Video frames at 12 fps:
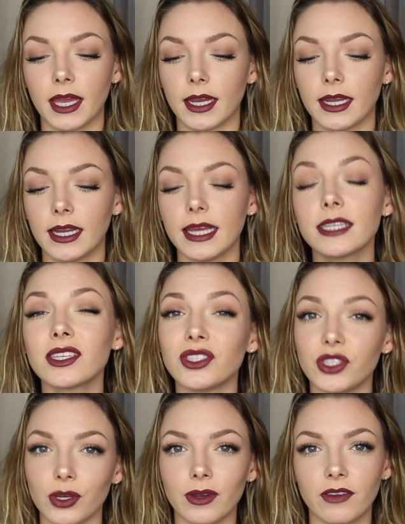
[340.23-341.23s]
And it is a
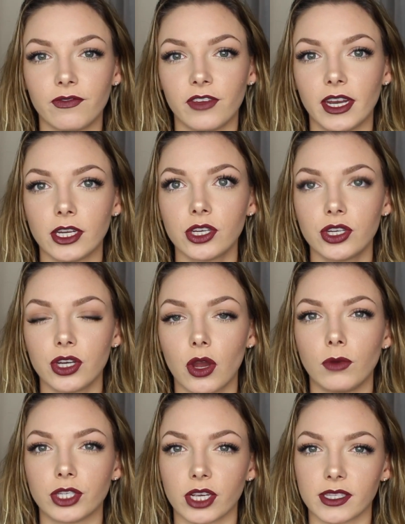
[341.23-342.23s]
dewy finish,
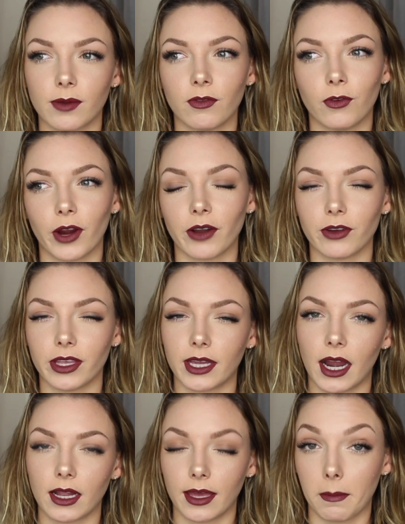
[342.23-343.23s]
which I said before I really
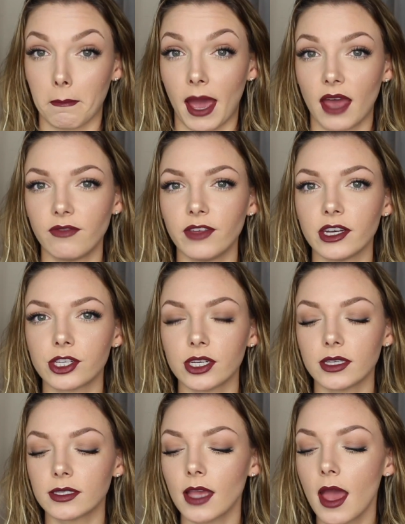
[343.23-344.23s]
kind of like matte
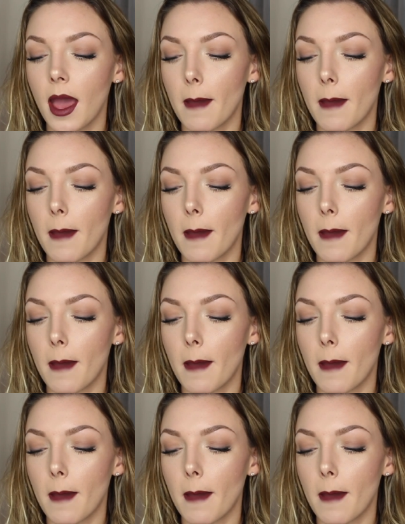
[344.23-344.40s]
finishes.